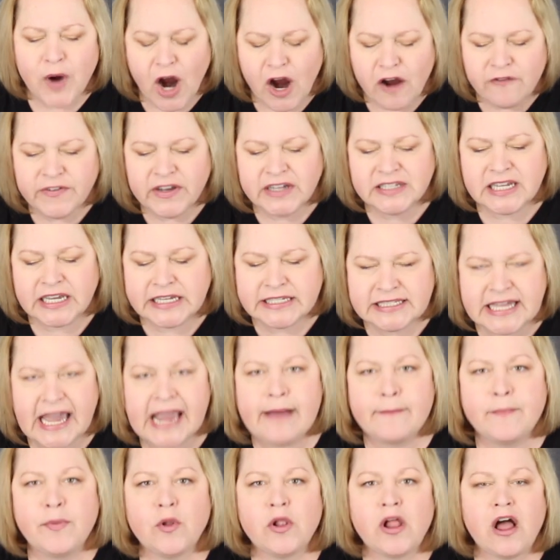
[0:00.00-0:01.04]
a perfect
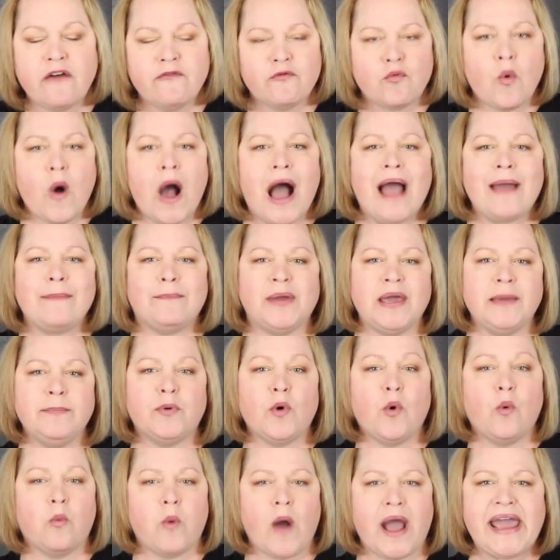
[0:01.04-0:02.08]
example of why
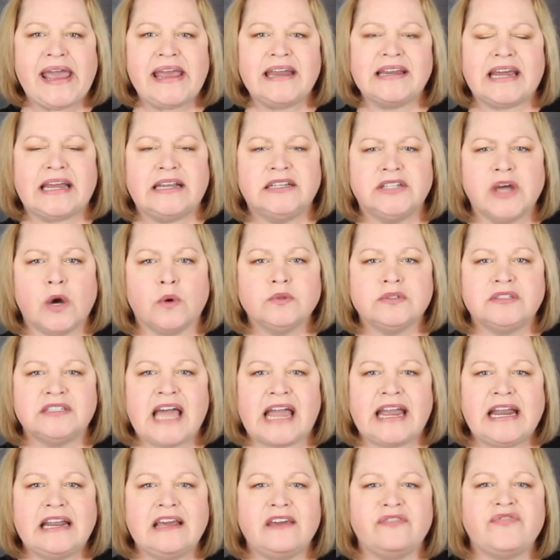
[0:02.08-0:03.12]
people wait and don't
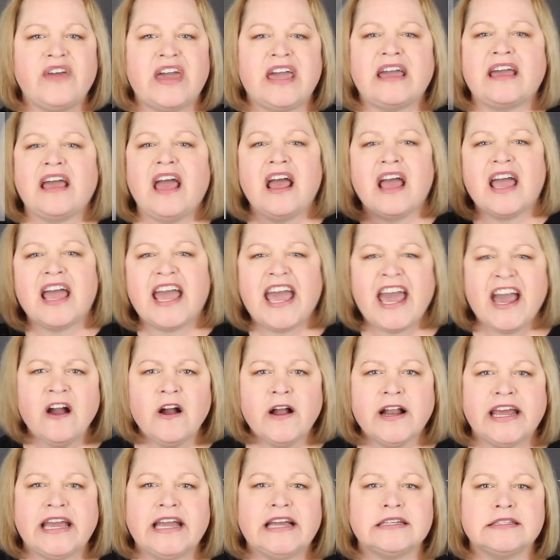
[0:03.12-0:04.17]
say anything?
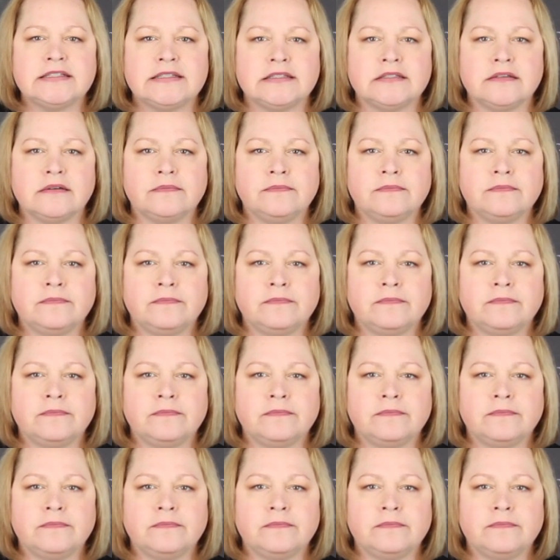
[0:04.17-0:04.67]
Here it is.